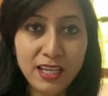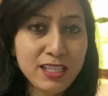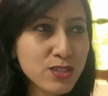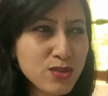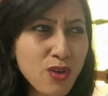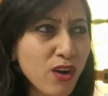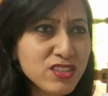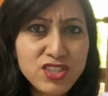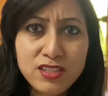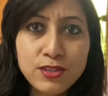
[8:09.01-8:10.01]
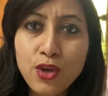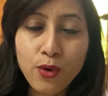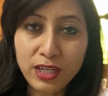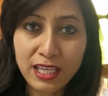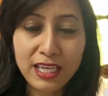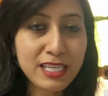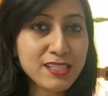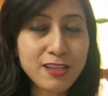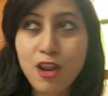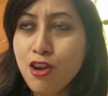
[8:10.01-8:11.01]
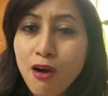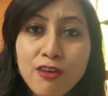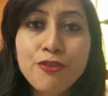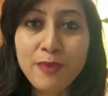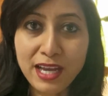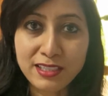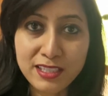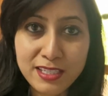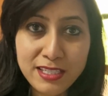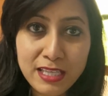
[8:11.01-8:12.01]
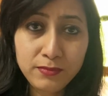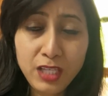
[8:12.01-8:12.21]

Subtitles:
It's not just theory, it's a lot of practice.